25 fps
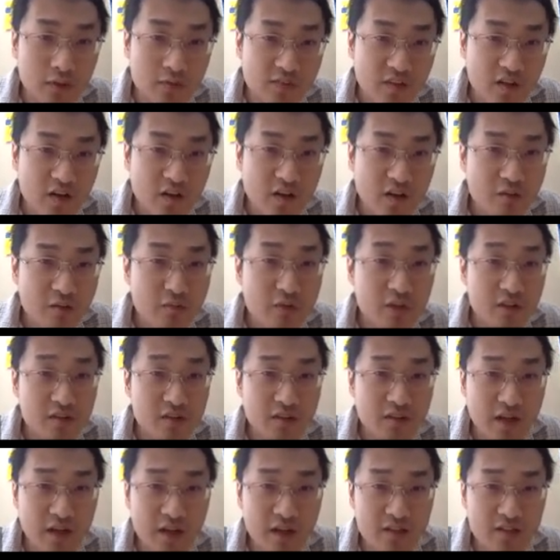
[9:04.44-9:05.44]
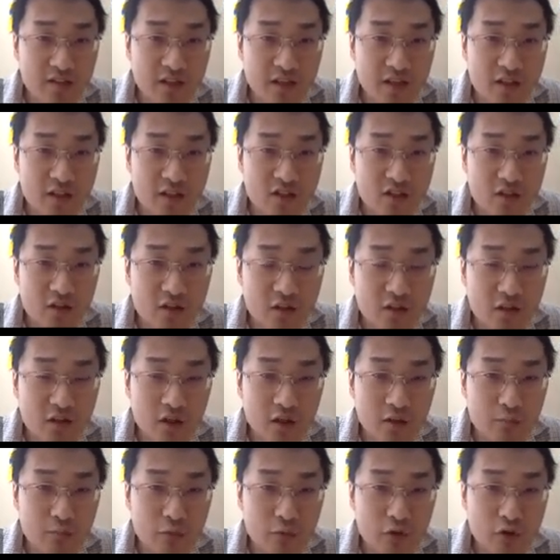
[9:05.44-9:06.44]
the limit as h
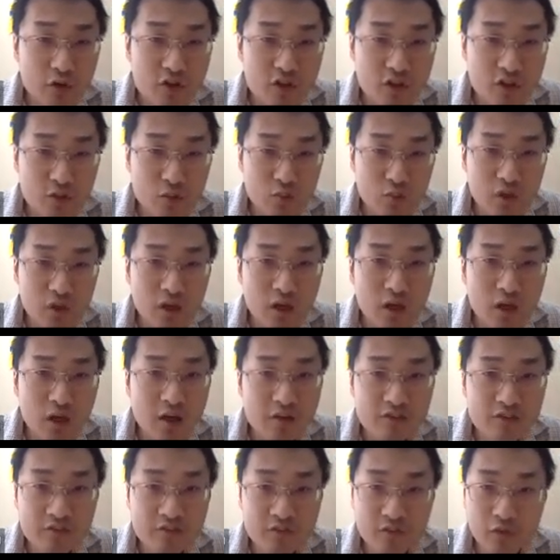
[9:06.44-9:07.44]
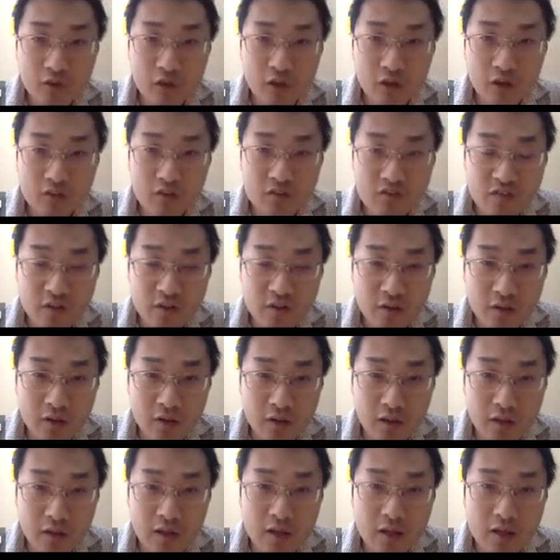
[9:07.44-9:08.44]
approaches 1/2 of
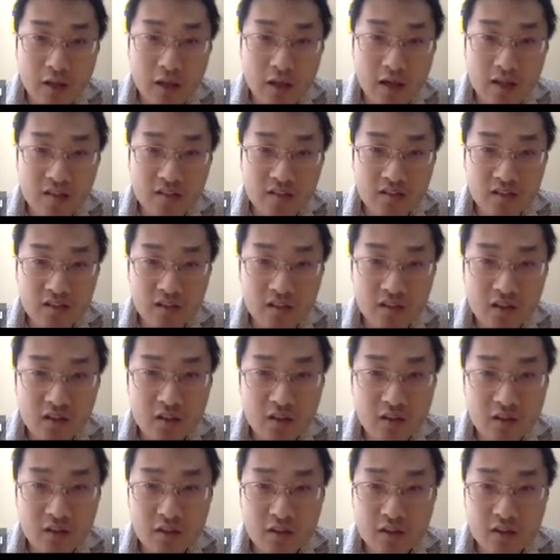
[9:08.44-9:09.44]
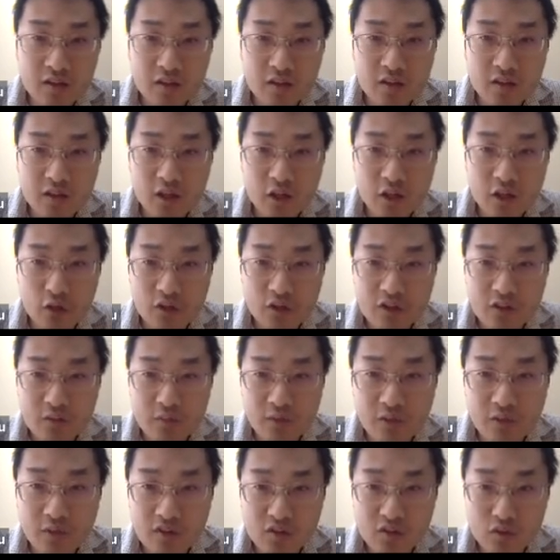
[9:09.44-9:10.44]
the SDE
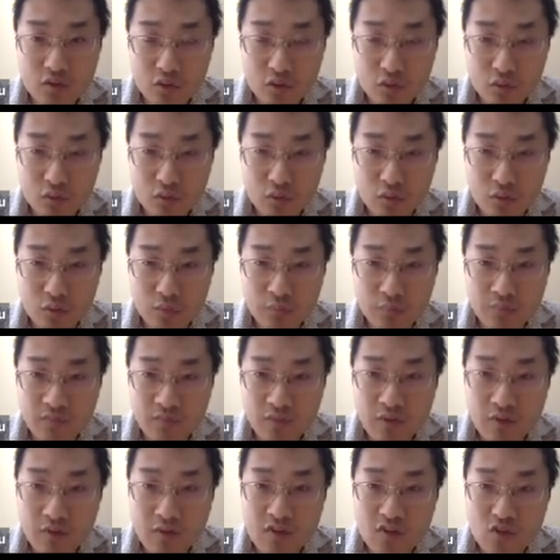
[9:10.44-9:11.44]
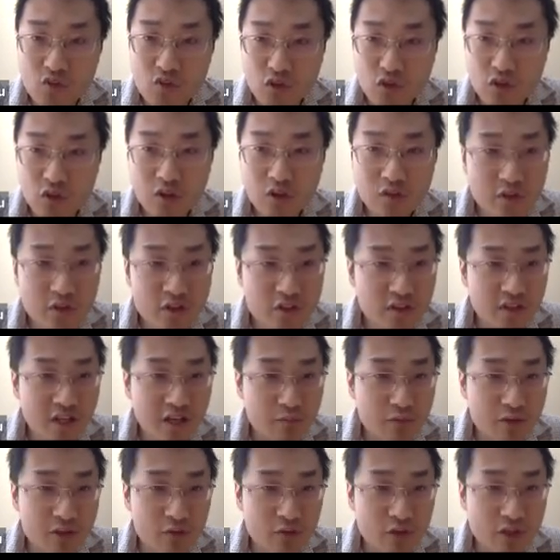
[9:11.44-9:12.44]
corresponds to Stochastic
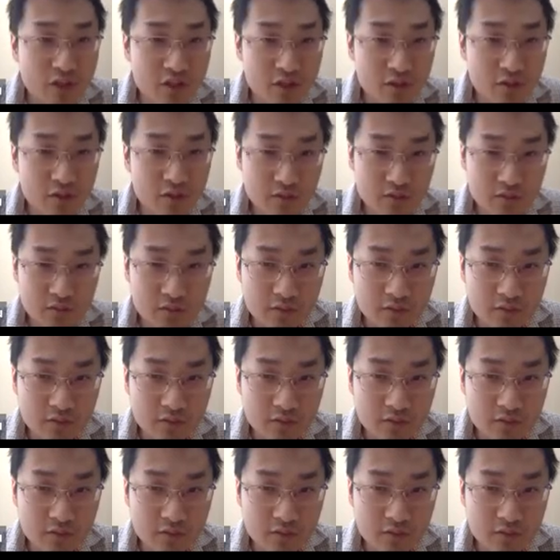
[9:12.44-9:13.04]
type equation.